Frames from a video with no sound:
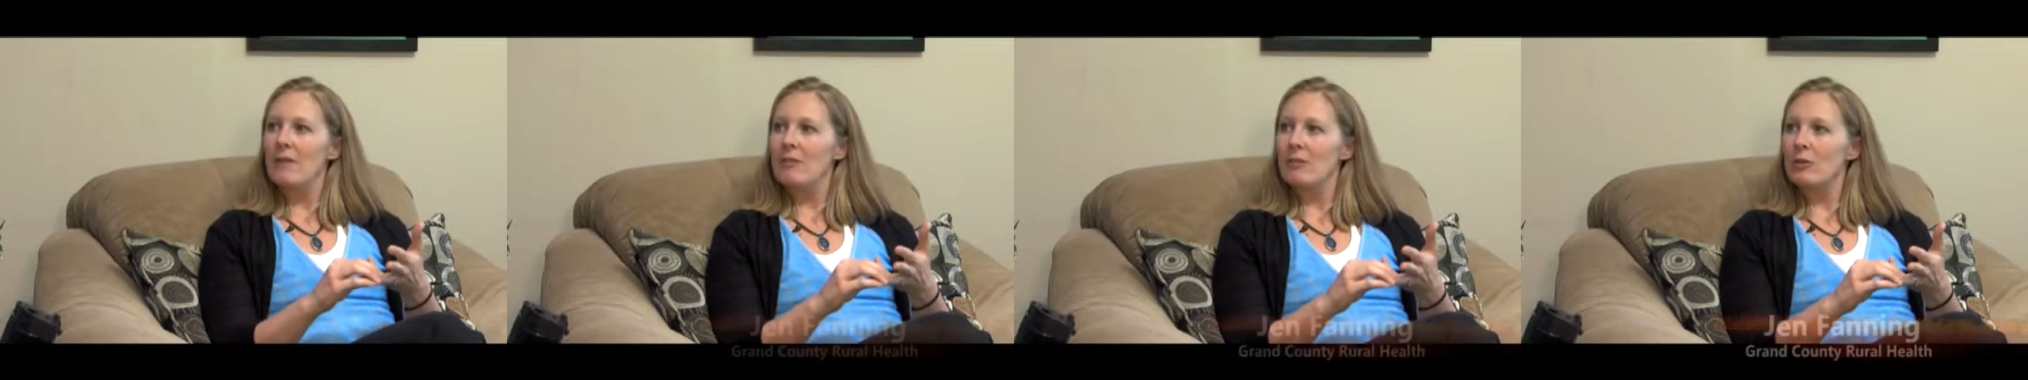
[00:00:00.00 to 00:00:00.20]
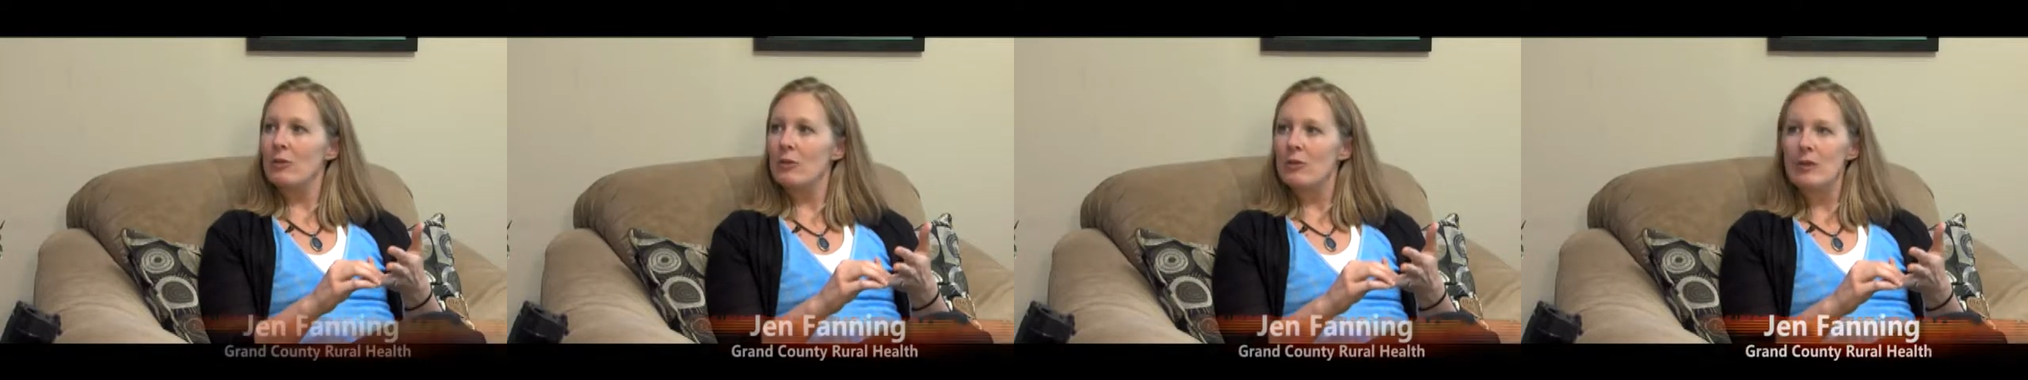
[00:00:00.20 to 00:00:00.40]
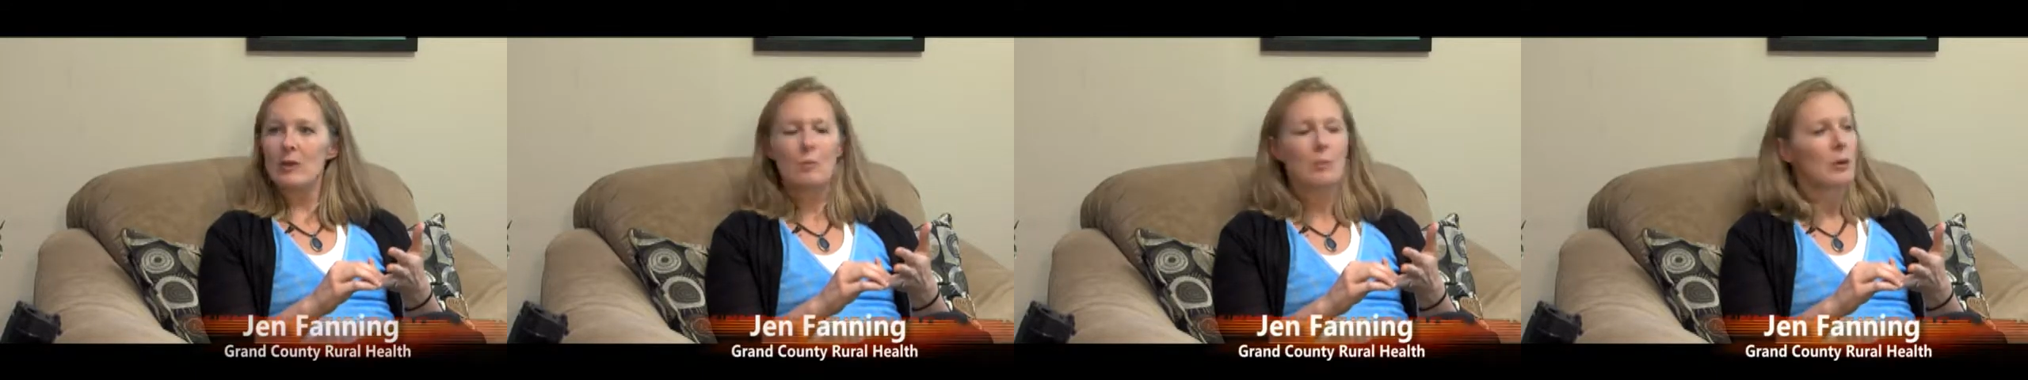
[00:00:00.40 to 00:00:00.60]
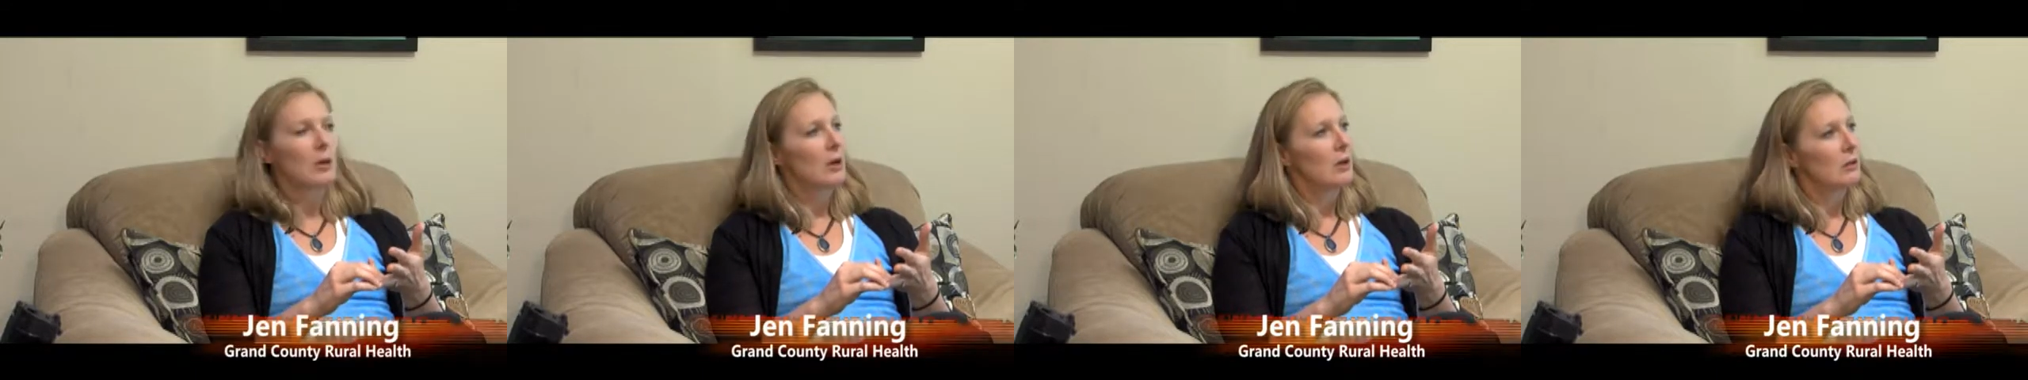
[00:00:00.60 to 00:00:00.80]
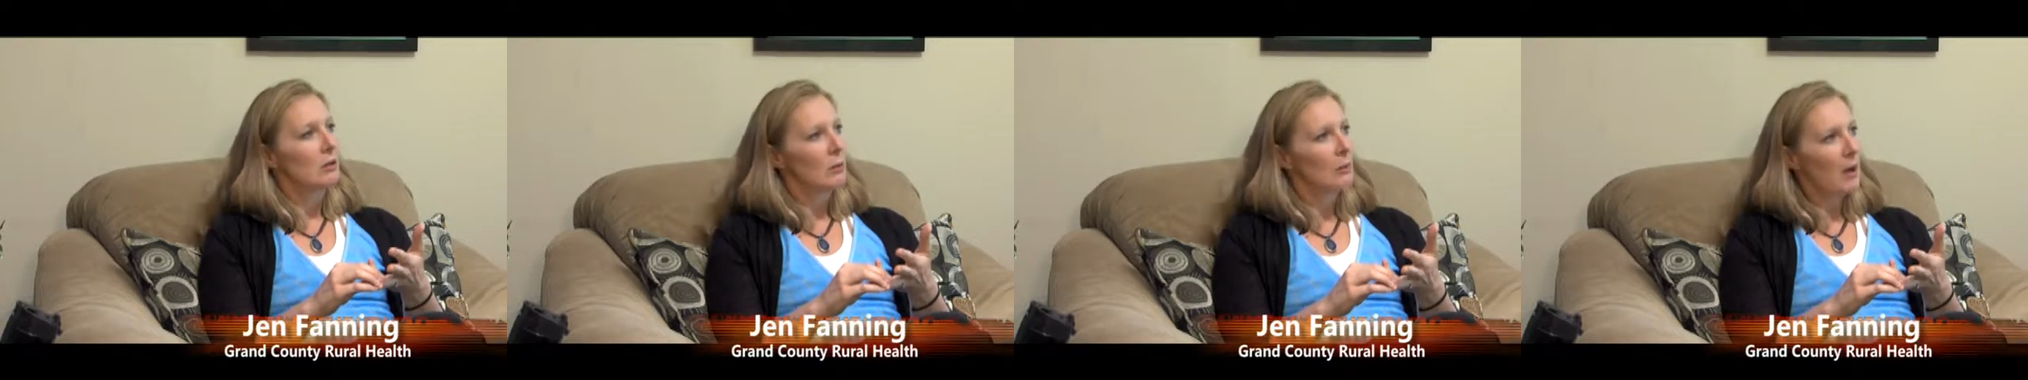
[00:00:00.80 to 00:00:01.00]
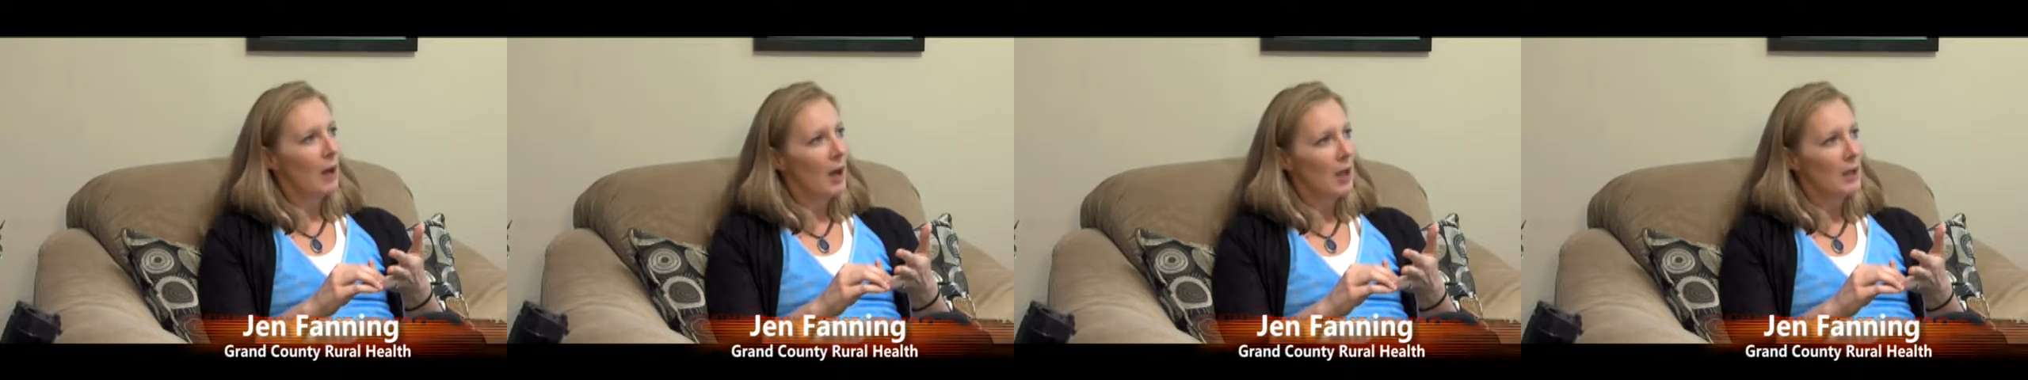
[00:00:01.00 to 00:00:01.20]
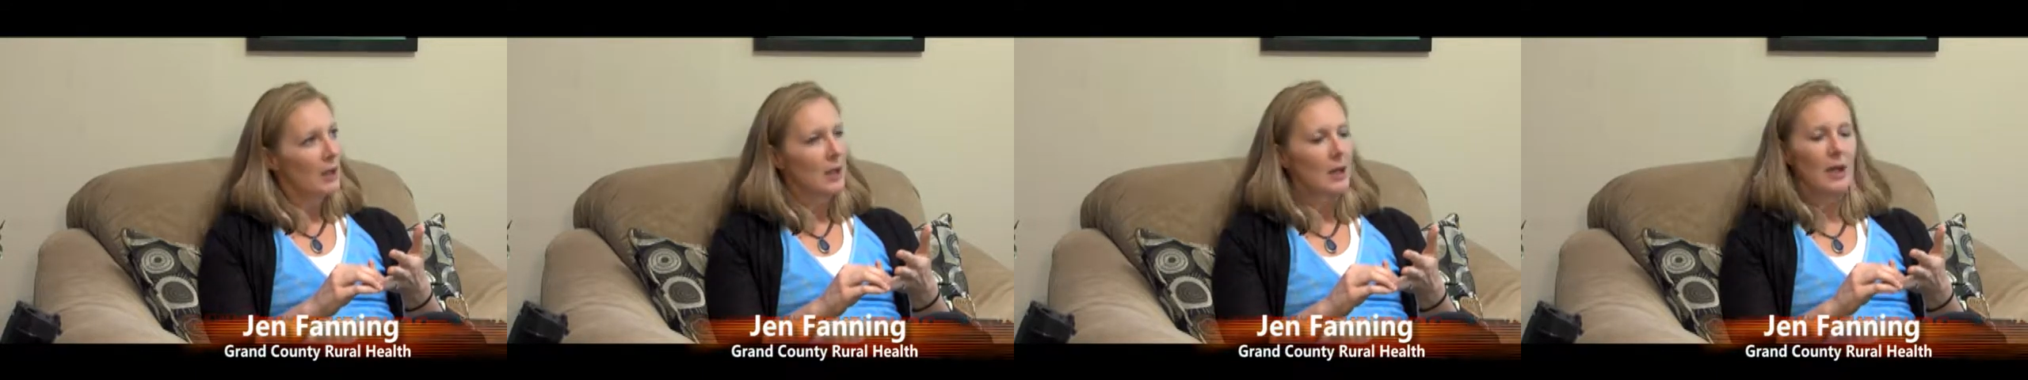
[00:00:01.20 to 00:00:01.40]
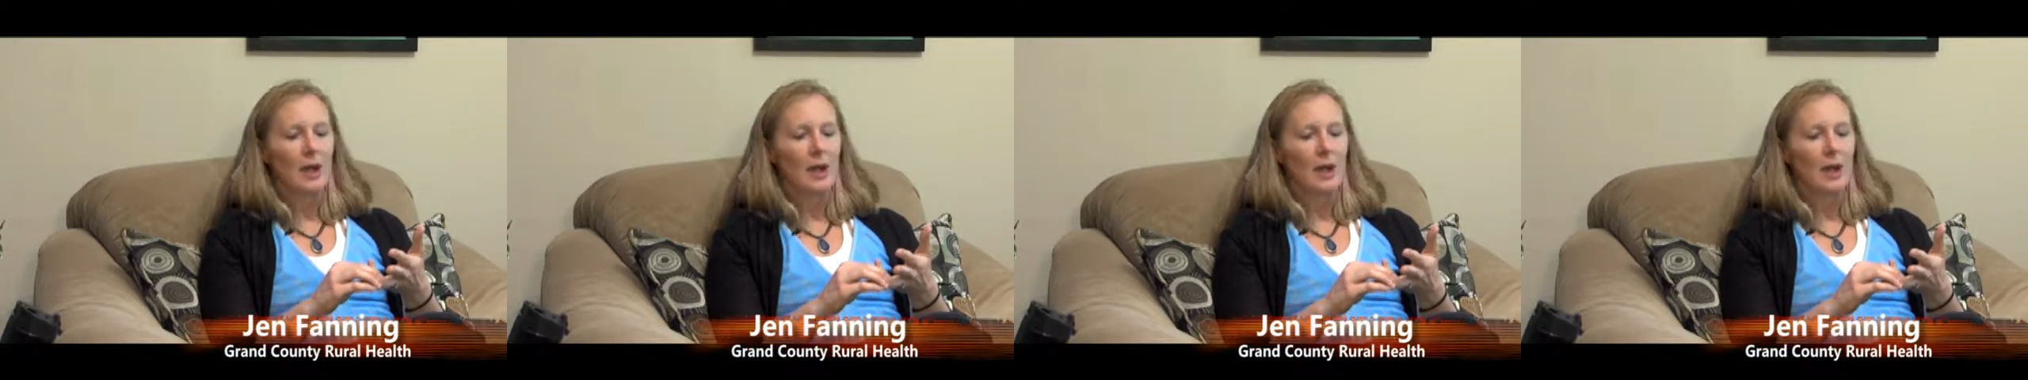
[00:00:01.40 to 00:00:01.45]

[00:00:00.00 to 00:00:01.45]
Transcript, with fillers: food that you put in your body.